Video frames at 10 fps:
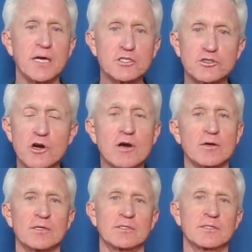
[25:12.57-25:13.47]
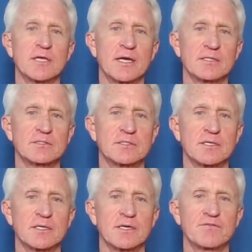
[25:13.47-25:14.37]
make sure that
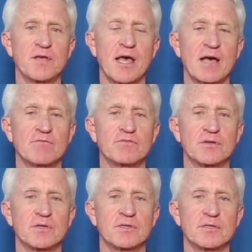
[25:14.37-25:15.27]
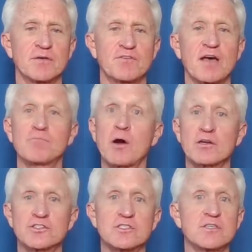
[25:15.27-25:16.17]
uh, if you have uh, if you have
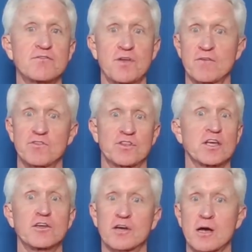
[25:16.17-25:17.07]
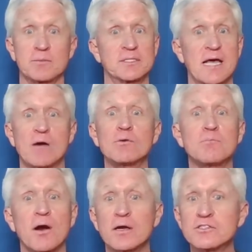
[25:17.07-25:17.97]
Parkinson's, if you even think you're coming down
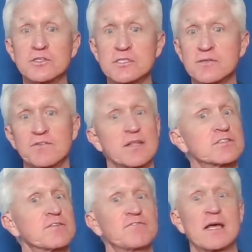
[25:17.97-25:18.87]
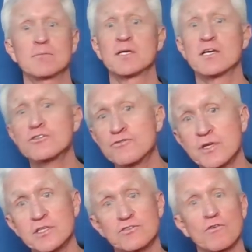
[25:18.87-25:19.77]
with Parkinson's, if there's a family
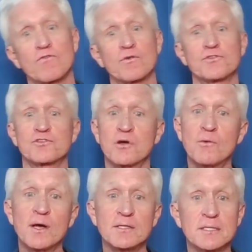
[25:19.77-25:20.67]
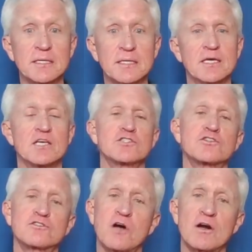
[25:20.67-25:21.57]
history and so forth and so on,
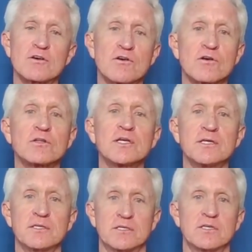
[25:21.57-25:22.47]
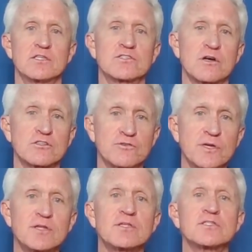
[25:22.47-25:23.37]
start early. Start
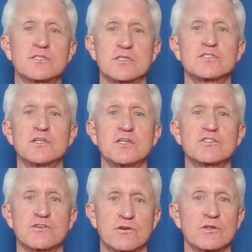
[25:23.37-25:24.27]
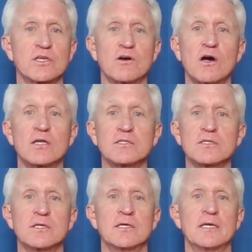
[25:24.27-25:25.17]
treating this disease early
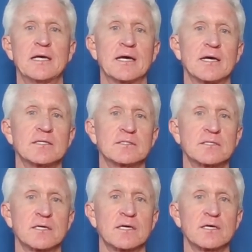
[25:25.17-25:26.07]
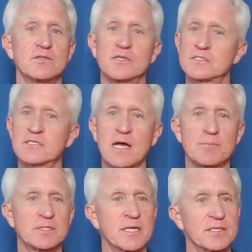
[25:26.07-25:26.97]
on and uh, you can
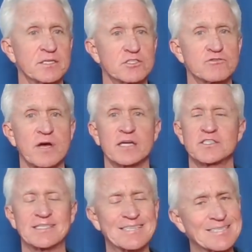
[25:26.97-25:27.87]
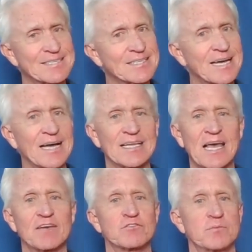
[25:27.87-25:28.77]
stop it dead in its tracks. It does
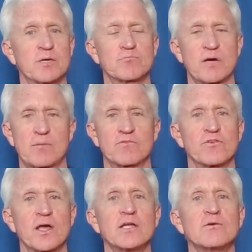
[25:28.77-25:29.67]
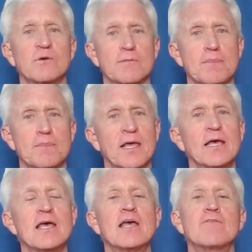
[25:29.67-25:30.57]
not have to be a problem for anyone.
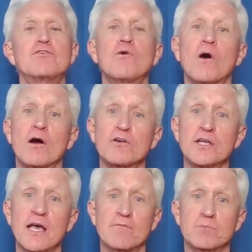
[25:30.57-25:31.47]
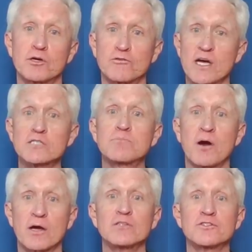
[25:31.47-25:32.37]
If you already have
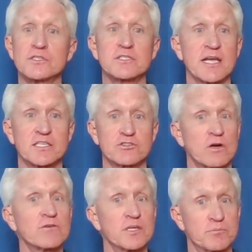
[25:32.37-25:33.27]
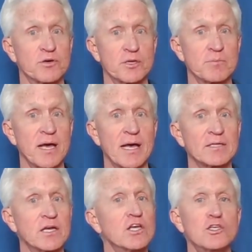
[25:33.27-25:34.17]
progressed Parkinson's and it's already pretty
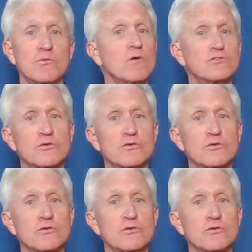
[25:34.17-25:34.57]
bad, you